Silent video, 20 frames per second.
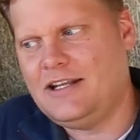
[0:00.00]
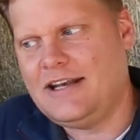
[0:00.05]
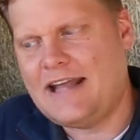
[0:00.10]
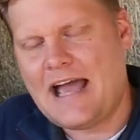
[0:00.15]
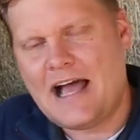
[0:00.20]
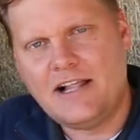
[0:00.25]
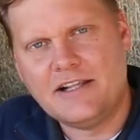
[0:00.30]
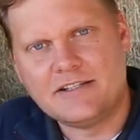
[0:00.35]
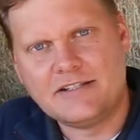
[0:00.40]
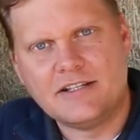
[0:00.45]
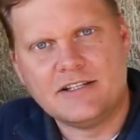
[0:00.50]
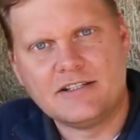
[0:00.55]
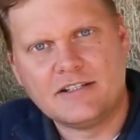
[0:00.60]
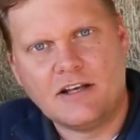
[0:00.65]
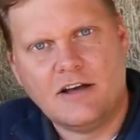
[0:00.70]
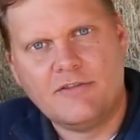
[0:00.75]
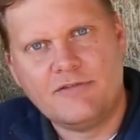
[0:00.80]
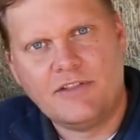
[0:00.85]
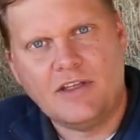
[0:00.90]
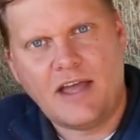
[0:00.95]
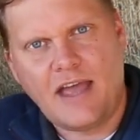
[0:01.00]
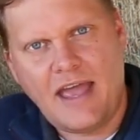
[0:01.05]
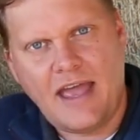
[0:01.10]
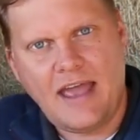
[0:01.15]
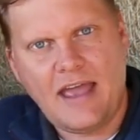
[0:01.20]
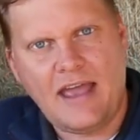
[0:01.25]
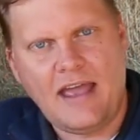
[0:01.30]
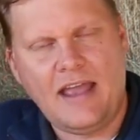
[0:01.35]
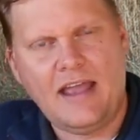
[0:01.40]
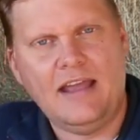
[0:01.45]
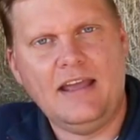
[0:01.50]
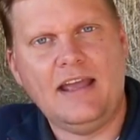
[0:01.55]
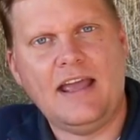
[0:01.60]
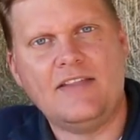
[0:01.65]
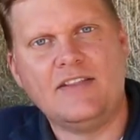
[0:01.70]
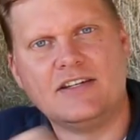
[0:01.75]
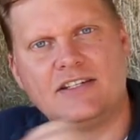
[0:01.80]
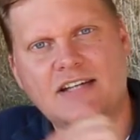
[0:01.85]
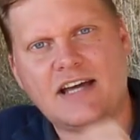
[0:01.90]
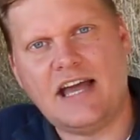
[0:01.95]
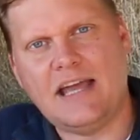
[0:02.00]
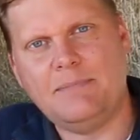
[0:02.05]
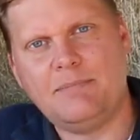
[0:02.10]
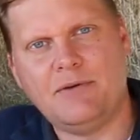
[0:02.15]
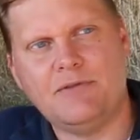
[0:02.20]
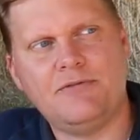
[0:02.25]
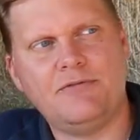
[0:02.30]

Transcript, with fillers: analysis of the hay and the type